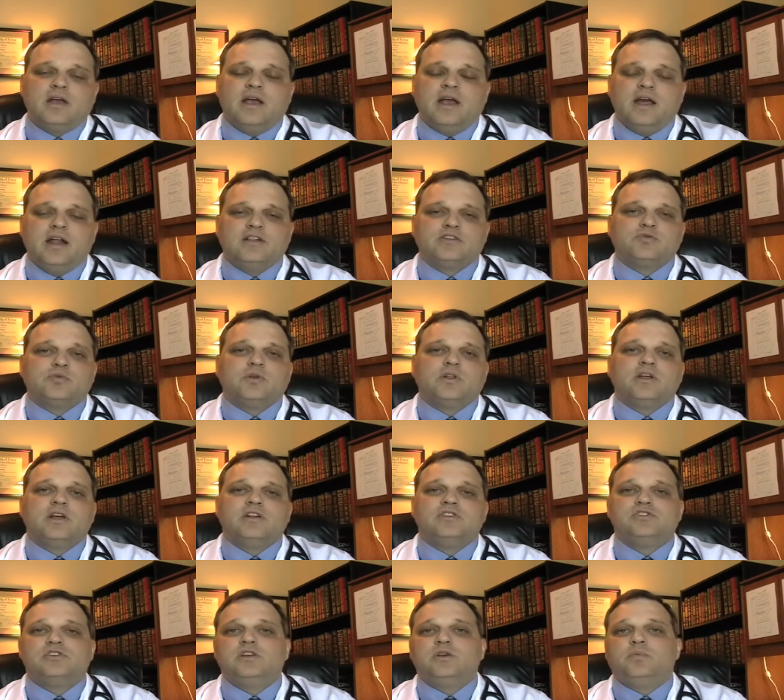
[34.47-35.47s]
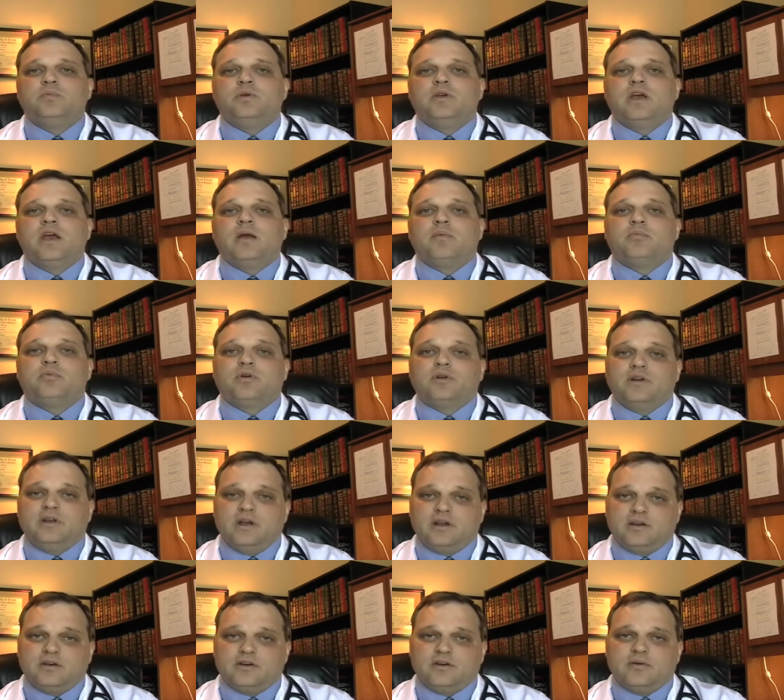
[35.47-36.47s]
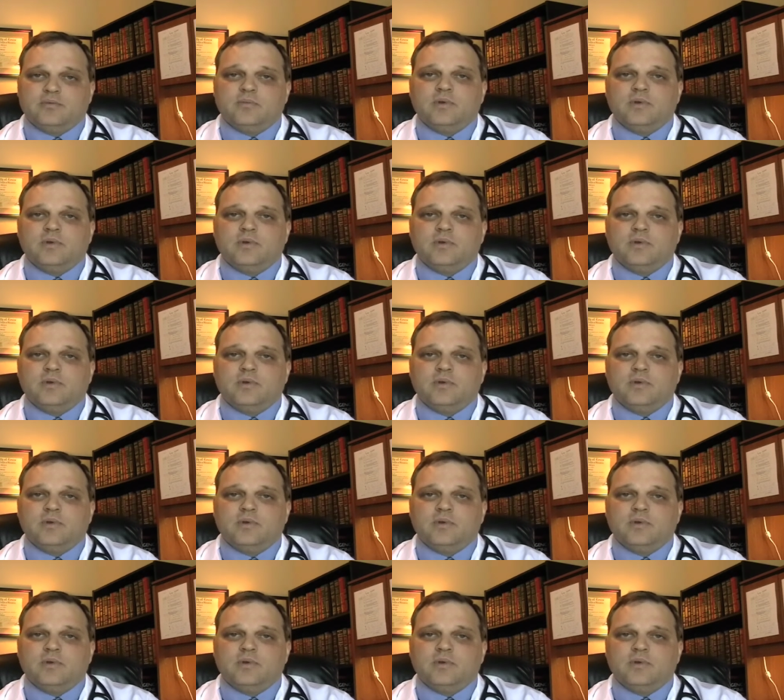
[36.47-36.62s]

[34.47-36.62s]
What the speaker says: and it's really a GPA predictor.